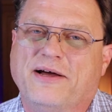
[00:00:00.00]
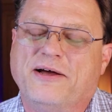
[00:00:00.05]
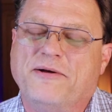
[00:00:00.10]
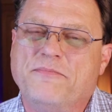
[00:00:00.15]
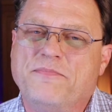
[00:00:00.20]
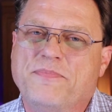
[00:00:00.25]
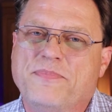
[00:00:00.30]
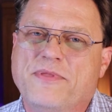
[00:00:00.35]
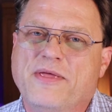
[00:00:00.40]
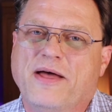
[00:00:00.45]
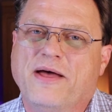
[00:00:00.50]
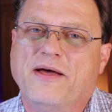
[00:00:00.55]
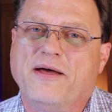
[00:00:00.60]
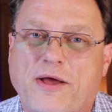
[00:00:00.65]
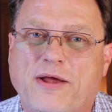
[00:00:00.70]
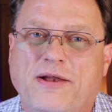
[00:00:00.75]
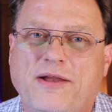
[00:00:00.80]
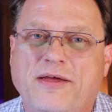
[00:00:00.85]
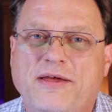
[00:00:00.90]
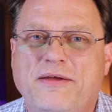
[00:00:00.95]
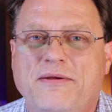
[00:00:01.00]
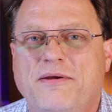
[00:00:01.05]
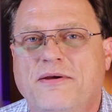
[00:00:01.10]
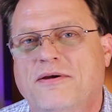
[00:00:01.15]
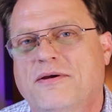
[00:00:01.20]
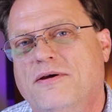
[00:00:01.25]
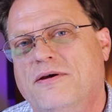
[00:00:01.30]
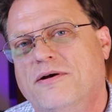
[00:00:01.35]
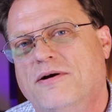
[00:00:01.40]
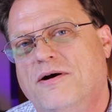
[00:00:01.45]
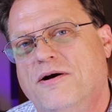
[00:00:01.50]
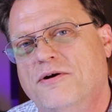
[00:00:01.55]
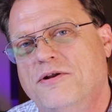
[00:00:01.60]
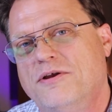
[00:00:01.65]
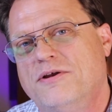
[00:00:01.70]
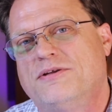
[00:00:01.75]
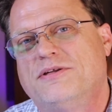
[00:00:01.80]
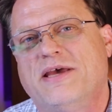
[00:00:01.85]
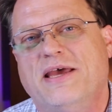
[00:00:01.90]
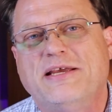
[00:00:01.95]
um, quickly, or
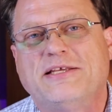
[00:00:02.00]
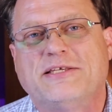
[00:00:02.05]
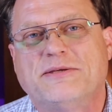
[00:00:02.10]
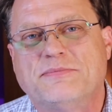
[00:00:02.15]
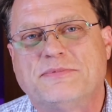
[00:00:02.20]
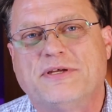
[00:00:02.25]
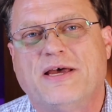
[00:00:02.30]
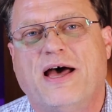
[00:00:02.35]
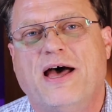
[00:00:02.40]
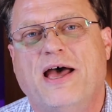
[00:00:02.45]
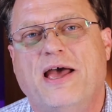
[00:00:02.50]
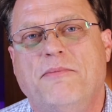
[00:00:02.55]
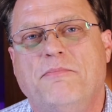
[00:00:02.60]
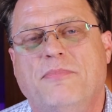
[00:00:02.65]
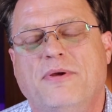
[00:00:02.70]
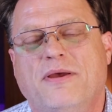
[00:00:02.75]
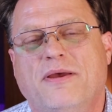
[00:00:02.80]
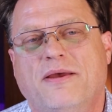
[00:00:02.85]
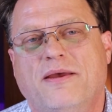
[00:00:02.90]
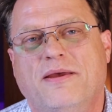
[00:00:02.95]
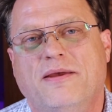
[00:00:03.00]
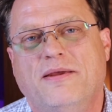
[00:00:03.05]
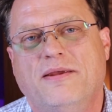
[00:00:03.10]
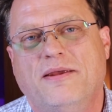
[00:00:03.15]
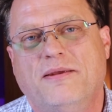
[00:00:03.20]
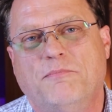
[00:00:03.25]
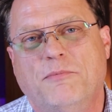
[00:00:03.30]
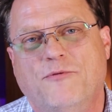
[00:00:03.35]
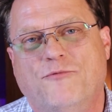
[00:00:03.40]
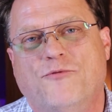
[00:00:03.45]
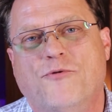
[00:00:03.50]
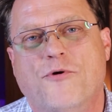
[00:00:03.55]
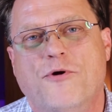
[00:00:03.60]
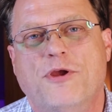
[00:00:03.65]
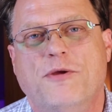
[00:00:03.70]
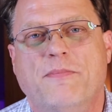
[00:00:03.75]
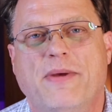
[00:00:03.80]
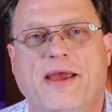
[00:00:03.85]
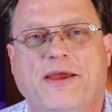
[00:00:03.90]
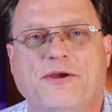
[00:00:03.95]
do you take some time
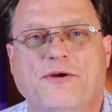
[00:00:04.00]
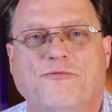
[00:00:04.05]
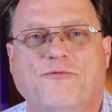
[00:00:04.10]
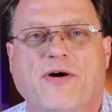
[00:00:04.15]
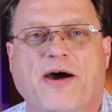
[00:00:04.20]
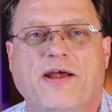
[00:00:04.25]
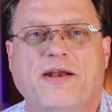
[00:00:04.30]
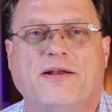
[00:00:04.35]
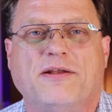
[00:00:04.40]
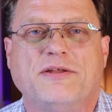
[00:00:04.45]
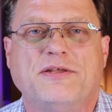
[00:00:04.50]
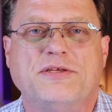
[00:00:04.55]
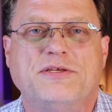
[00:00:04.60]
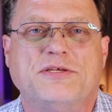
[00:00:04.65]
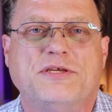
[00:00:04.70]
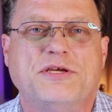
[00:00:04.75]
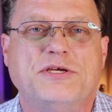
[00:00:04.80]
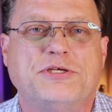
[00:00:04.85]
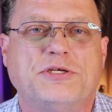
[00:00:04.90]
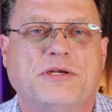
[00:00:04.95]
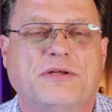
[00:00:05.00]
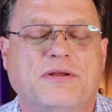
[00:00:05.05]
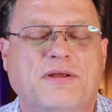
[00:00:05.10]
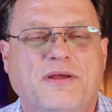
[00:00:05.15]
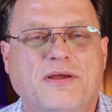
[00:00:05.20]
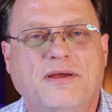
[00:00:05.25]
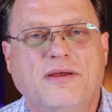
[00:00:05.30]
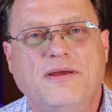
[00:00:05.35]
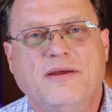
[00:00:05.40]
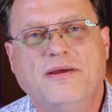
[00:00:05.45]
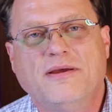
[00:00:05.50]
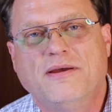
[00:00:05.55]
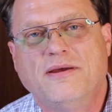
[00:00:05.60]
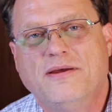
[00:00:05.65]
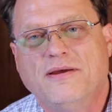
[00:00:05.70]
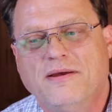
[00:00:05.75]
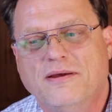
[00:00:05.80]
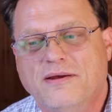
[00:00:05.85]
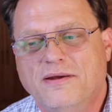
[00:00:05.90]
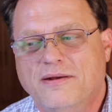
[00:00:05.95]
before you make your final decision?
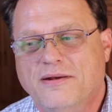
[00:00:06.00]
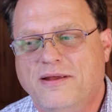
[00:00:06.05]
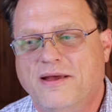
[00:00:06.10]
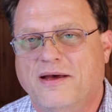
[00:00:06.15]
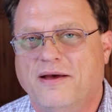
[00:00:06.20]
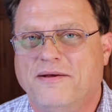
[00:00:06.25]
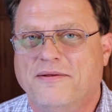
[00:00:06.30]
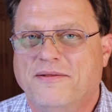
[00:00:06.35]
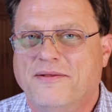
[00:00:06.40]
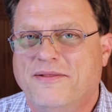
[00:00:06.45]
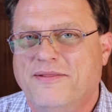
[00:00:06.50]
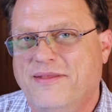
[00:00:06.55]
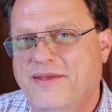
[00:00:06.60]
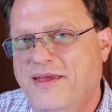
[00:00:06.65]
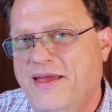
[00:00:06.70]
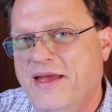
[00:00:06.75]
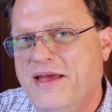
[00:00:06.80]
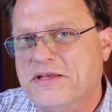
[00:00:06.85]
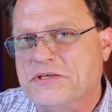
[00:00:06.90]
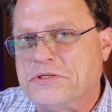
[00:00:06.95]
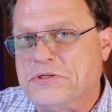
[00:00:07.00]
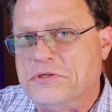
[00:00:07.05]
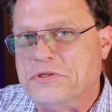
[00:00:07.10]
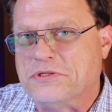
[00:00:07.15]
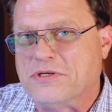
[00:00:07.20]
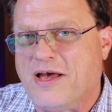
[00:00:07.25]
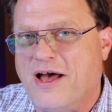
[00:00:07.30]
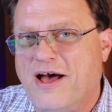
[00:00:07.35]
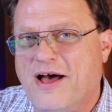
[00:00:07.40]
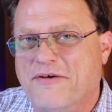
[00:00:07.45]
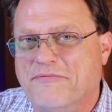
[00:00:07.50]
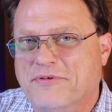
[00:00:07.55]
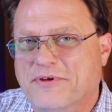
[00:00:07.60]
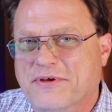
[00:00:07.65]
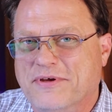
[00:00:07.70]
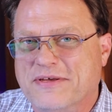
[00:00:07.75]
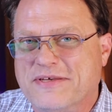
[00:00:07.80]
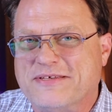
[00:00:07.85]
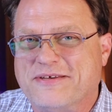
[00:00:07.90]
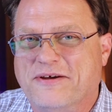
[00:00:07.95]
Now, the answer is
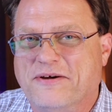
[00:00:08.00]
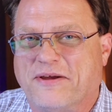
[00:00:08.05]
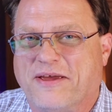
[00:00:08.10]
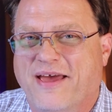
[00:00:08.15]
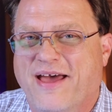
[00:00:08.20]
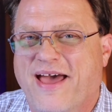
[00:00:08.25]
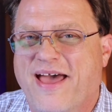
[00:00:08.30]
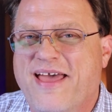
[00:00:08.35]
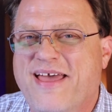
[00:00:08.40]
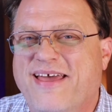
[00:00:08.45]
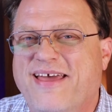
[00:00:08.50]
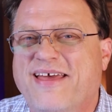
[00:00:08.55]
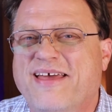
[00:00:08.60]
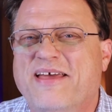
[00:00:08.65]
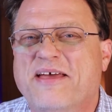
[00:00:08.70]
obvious, okay?